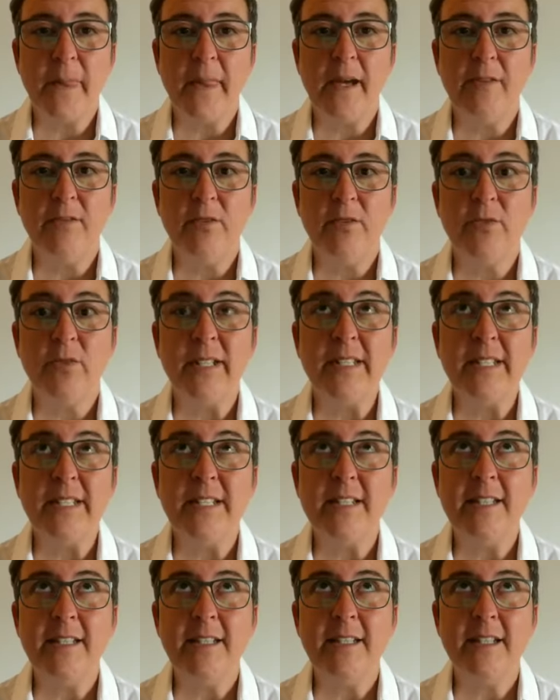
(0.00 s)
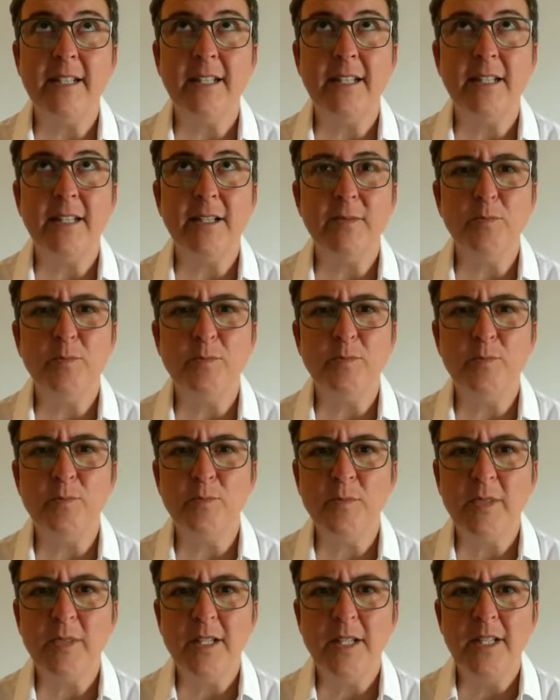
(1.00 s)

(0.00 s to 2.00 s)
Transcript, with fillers: I've already um,